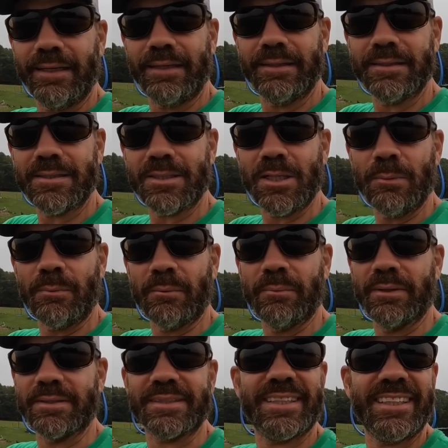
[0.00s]
in the summer
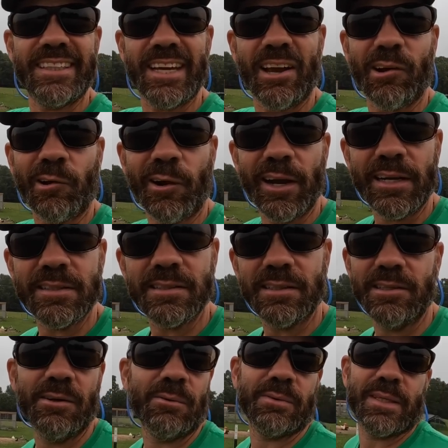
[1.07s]
months. Ain't that crazy?
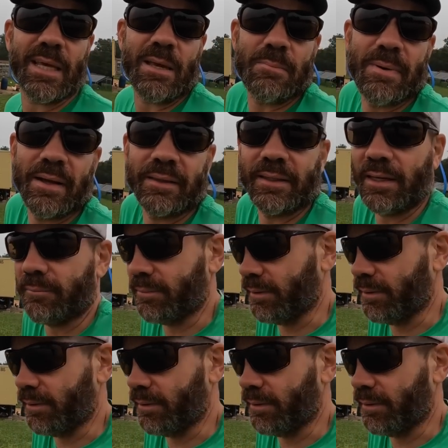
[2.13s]
You don't think about that,